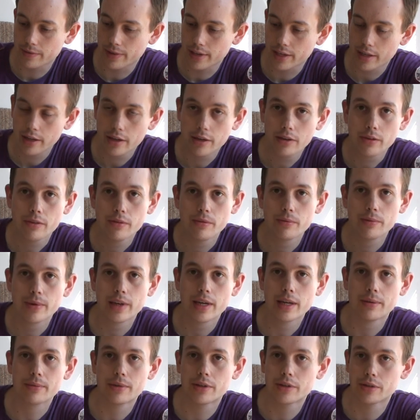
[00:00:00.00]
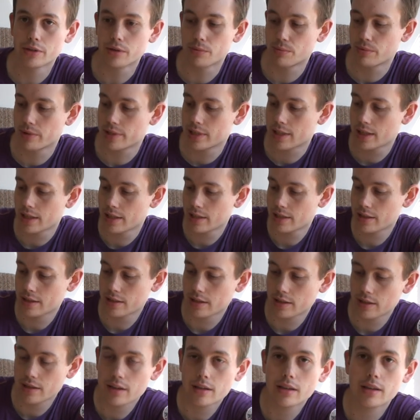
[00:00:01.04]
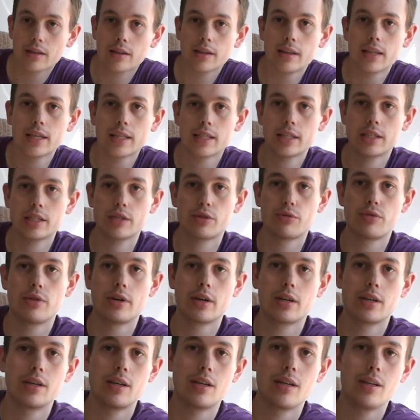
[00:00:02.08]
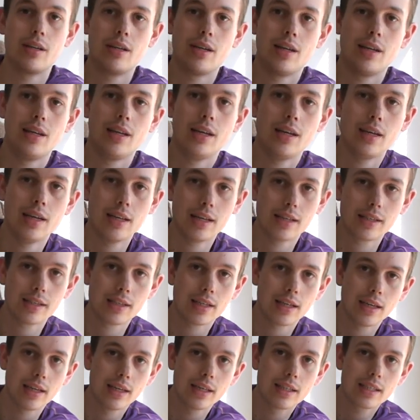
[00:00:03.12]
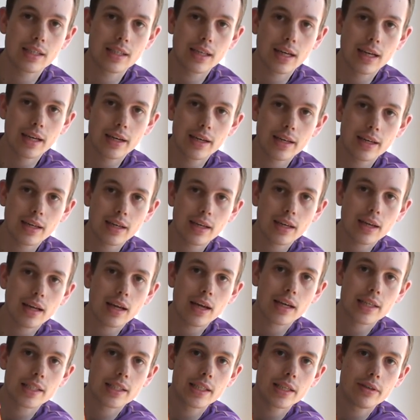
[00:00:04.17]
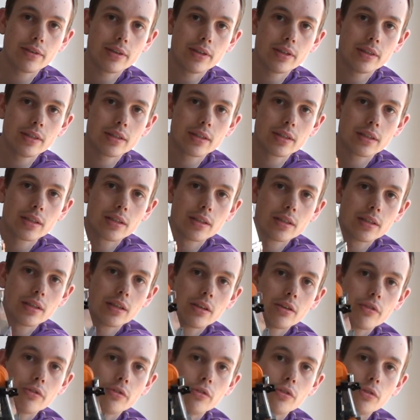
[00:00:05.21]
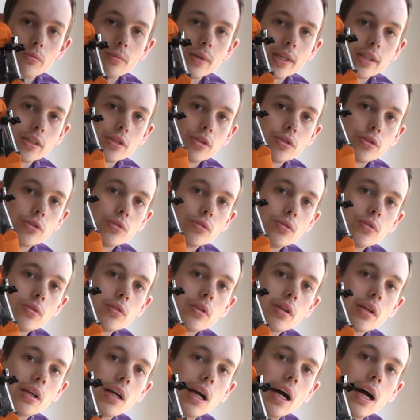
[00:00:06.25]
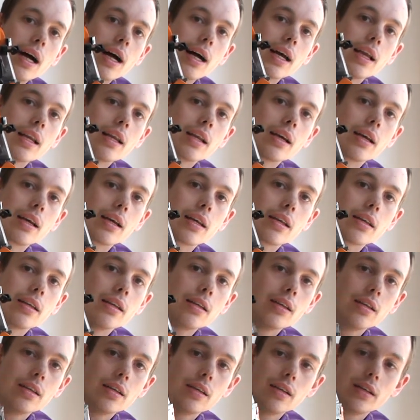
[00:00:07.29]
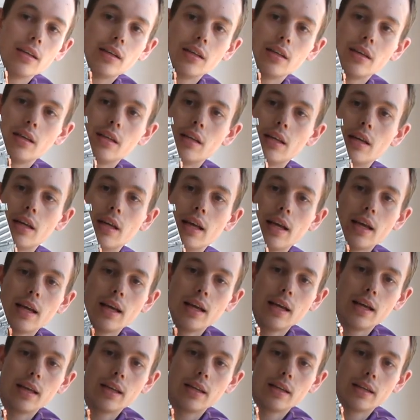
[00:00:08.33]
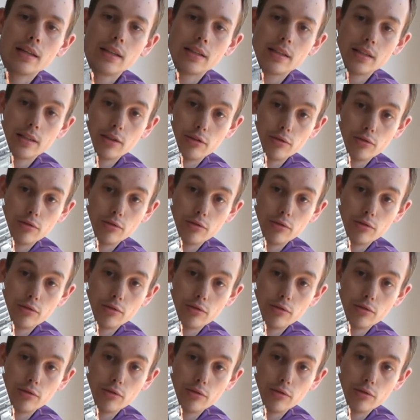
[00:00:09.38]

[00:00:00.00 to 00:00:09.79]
video where I'm going to present this truck. It's a Scania R Series four by two Highline, and